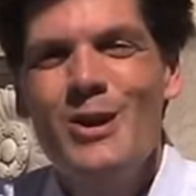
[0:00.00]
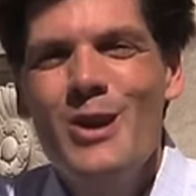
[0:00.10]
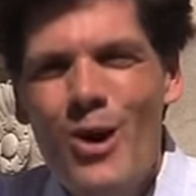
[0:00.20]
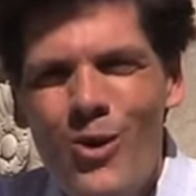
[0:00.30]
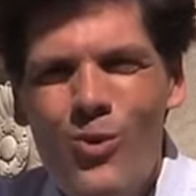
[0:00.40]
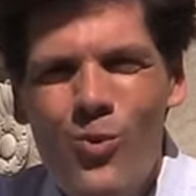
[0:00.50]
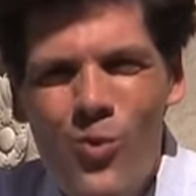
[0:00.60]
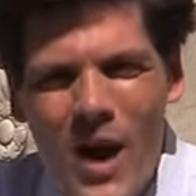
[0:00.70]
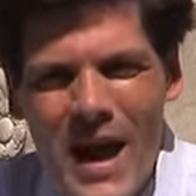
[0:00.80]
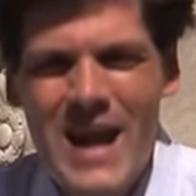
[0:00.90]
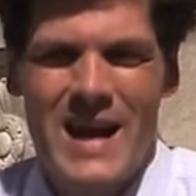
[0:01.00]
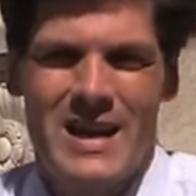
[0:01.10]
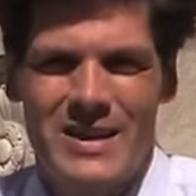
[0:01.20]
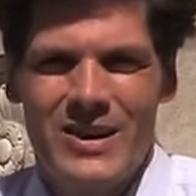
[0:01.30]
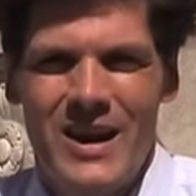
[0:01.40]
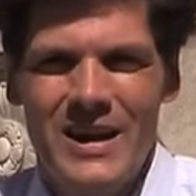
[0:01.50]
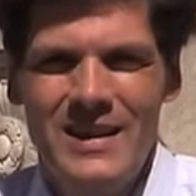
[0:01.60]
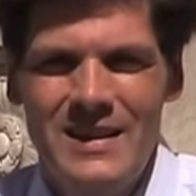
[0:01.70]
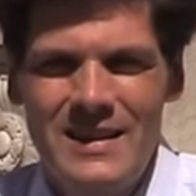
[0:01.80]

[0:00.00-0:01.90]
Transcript: No way, I thought.